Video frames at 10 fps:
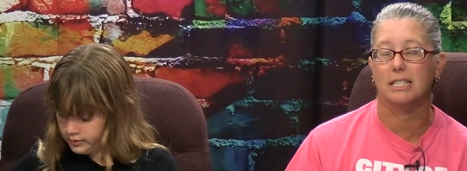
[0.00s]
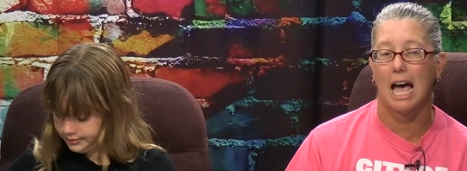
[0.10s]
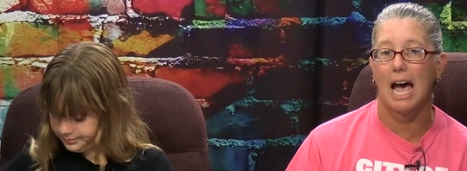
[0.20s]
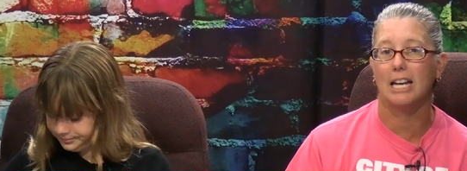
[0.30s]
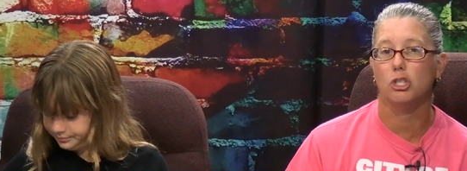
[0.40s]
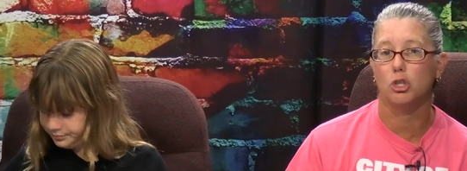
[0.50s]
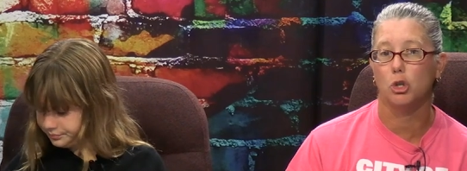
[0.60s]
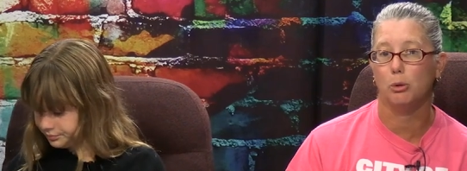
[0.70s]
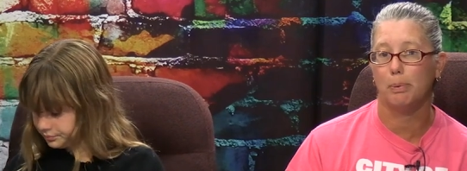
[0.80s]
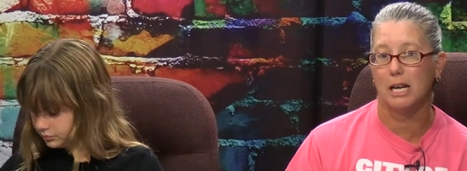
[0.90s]
Speaker 1: size
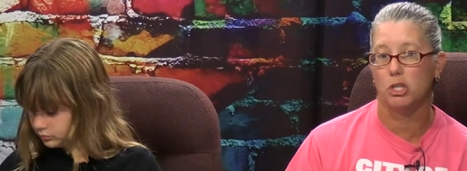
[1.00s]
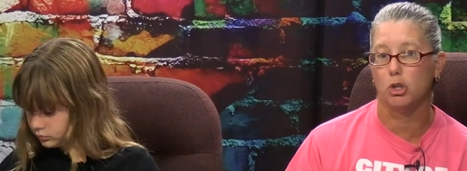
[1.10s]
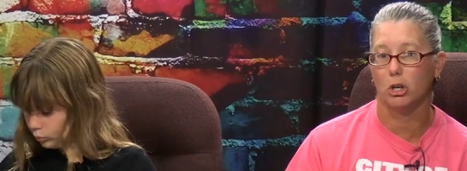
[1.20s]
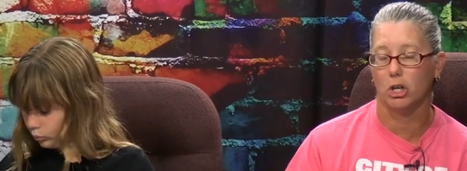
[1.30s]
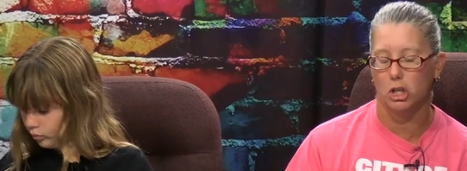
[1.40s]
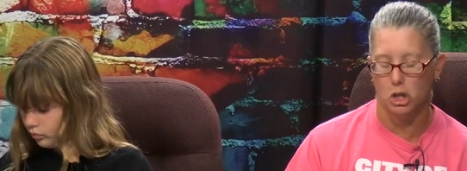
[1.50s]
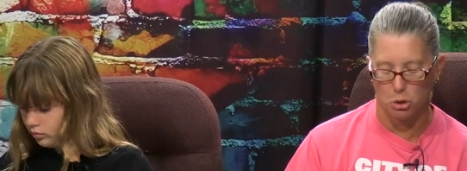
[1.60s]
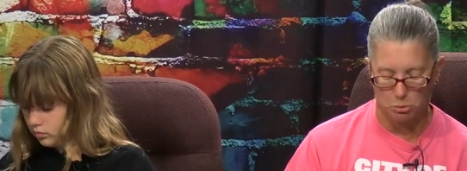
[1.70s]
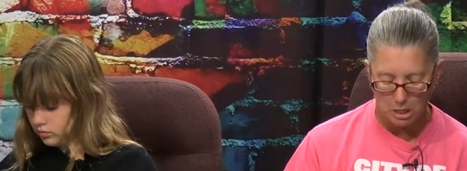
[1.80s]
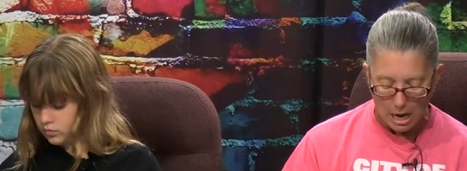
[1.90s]
two pins you're going to
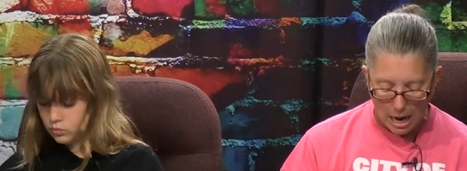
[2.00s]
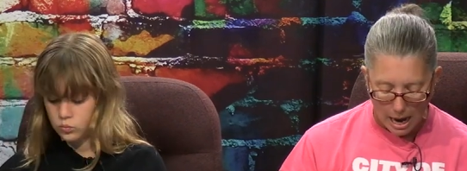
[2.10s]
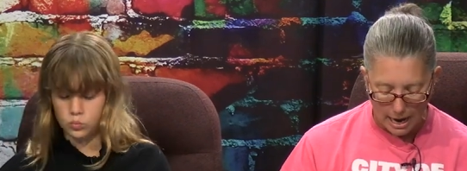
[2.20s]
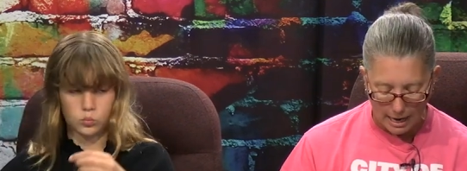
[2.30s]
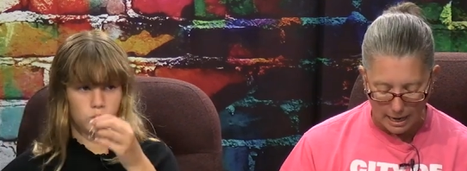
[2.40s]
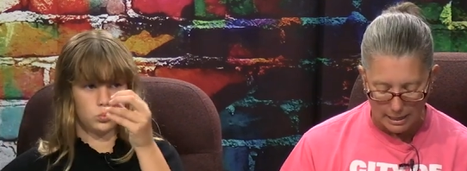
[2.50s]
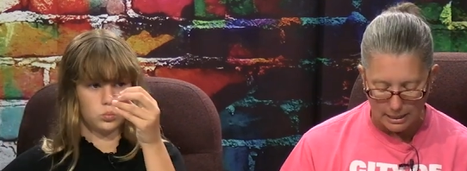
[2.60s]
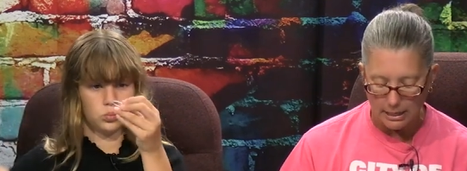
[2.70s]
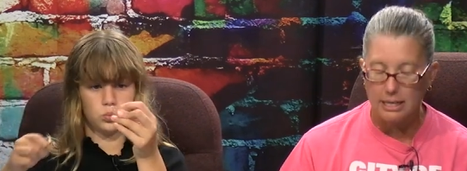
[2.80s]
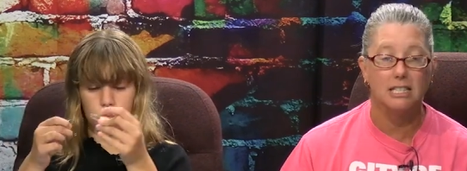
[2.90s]
use.
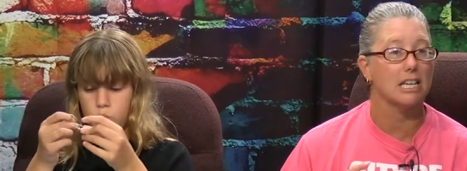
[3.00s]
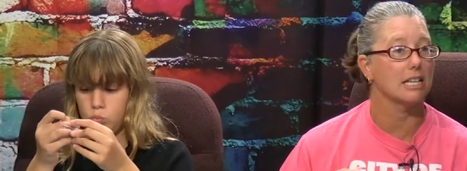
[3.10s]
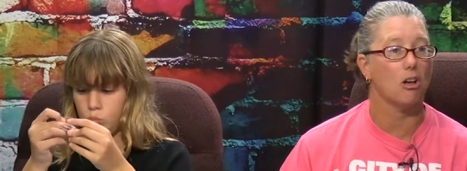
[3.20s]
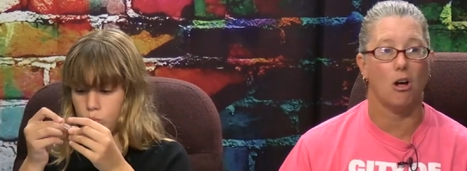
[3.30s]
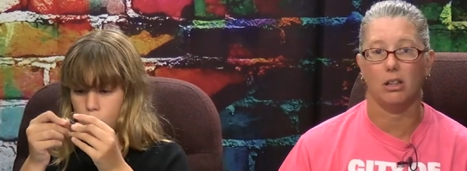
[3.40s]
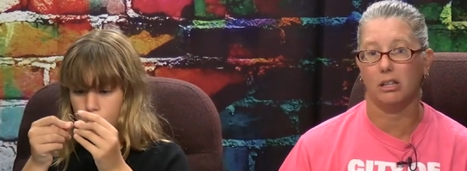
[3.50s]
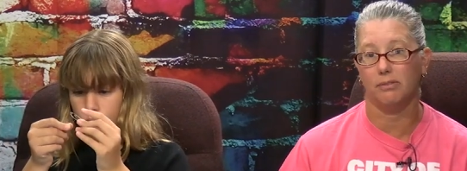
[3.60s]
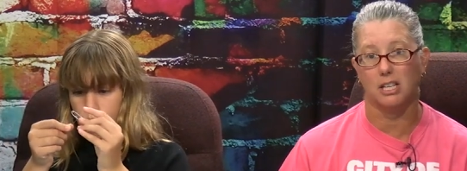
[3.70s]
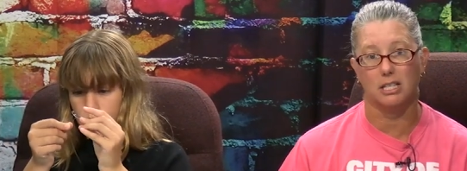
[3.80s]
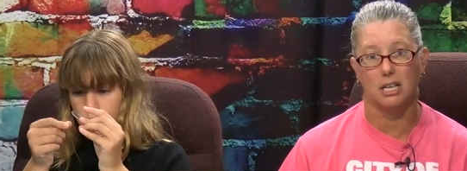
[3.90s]
And it says all
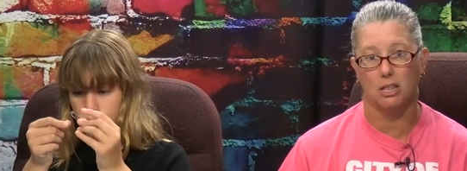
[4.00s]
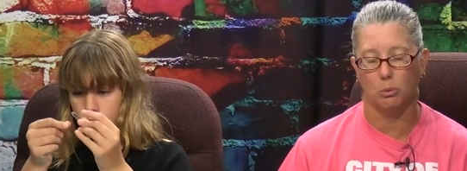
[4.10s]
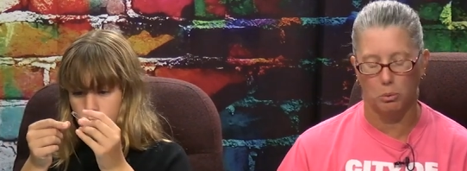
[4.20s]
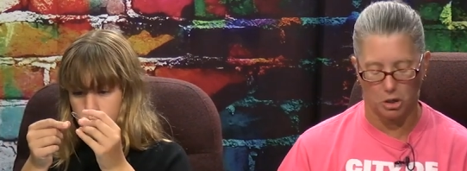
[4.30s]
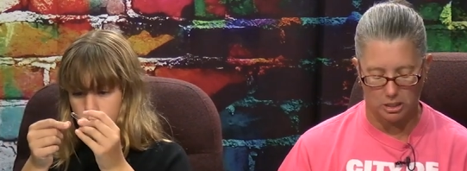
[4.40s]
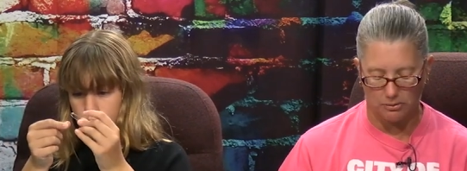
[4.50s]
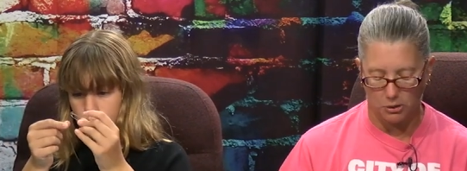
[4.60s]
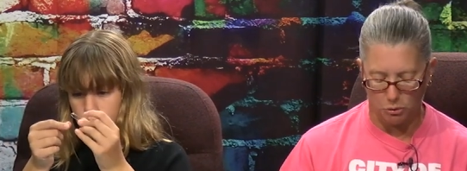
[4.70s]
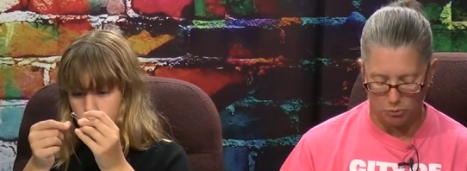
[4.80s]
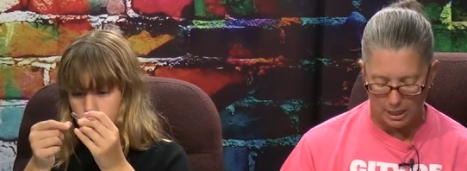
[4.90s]
of this in the words
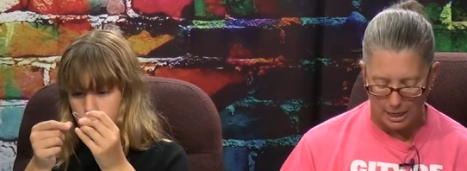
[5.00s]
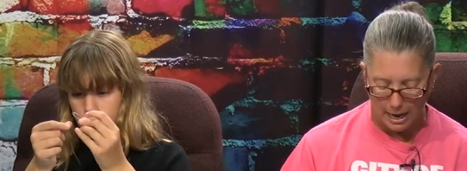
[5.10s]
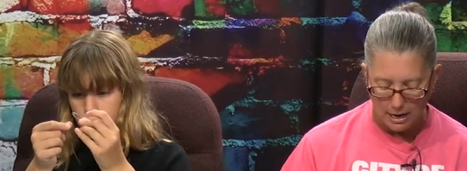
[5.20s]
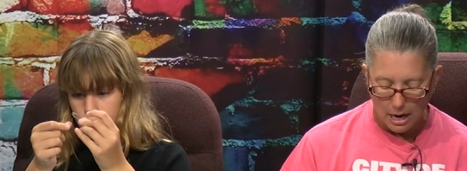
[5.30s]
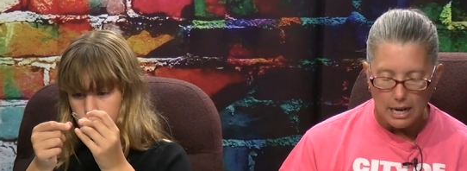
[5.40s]
if you read it.